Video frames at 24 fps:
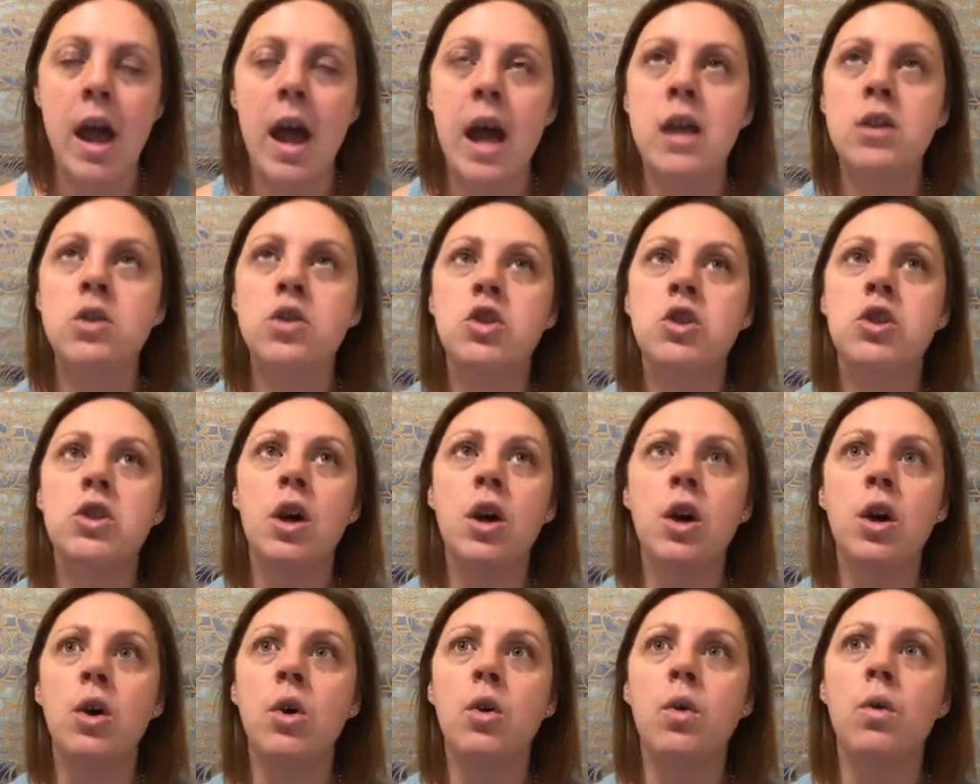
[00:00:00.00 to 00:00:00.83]
And
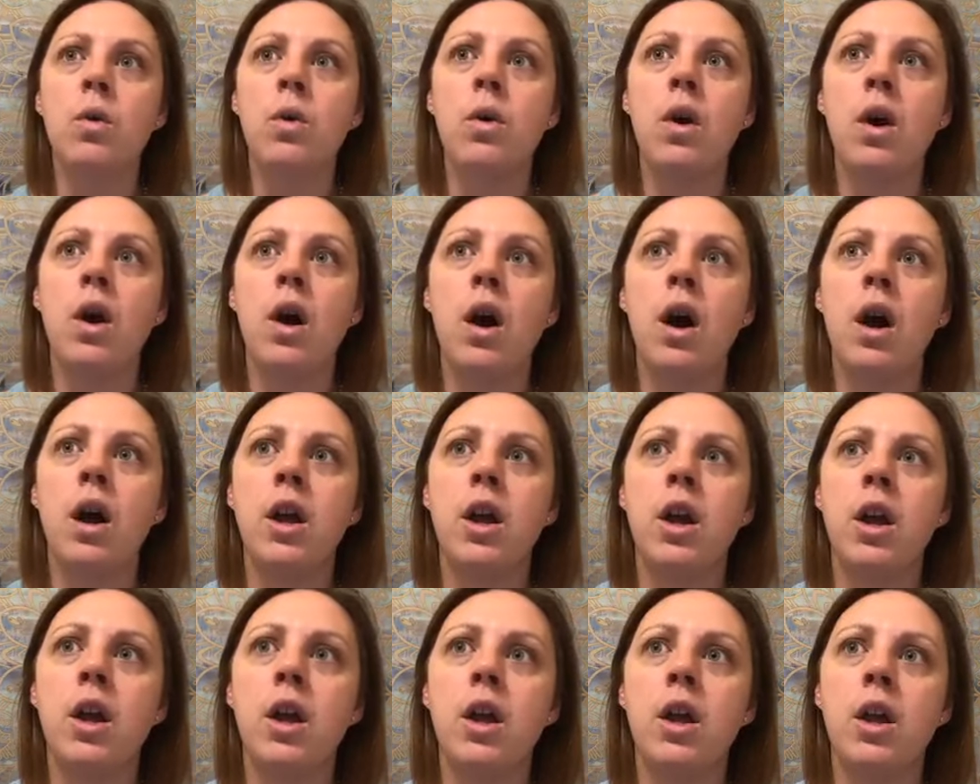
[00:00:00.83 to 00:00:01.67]
so
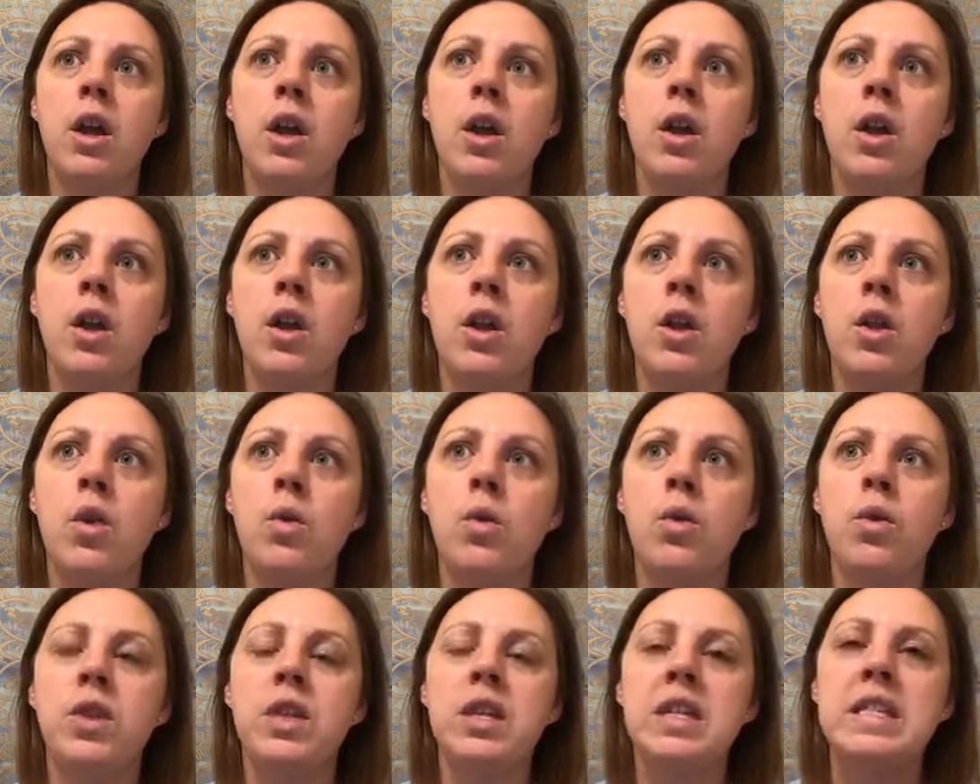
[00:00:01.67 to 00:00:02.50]

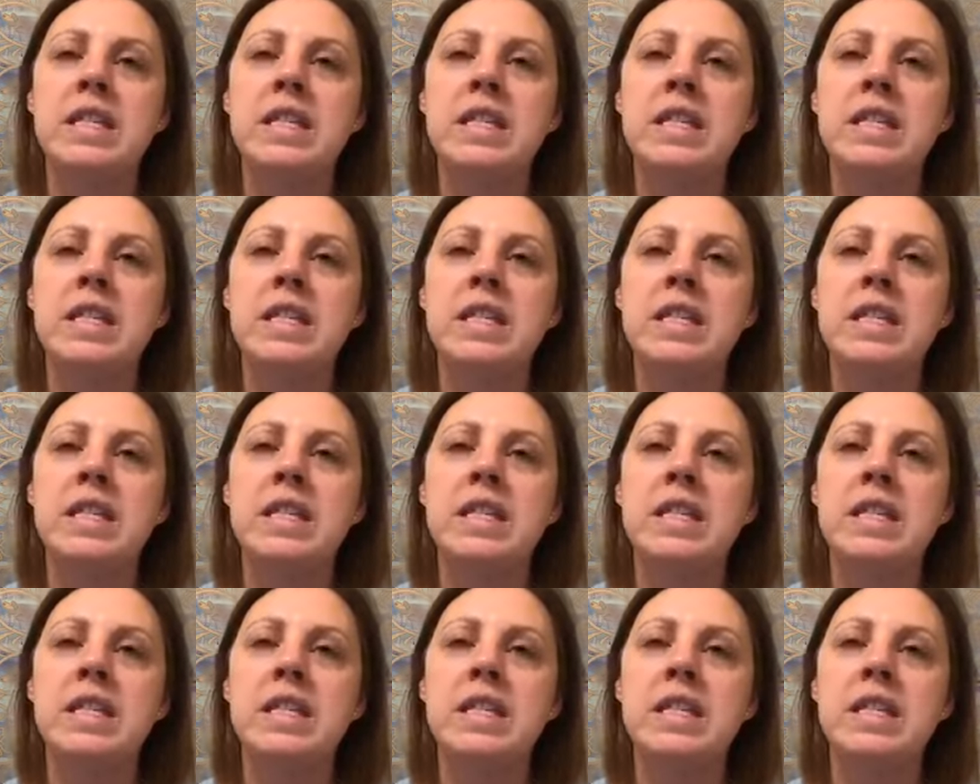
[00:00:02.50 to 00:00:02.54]
the